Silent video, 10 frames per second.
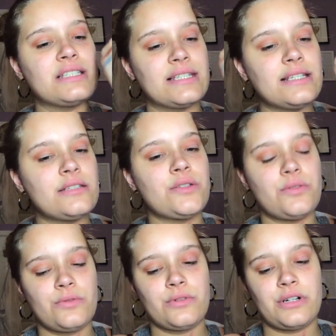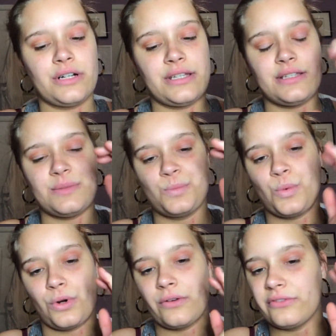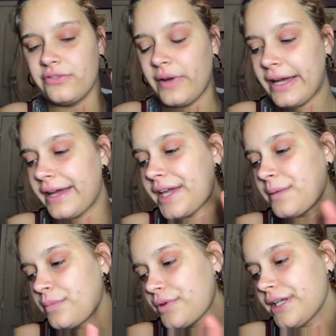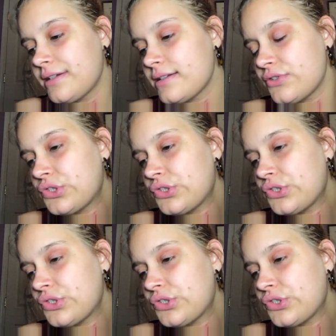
Detour is more vibrant.